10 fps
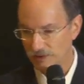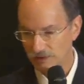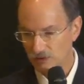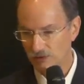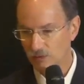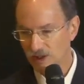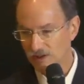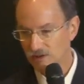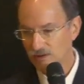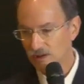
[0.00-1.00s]
Uh, earthquake
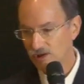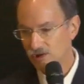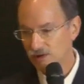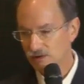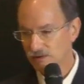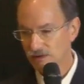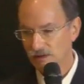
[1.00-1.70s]
in Indonesia,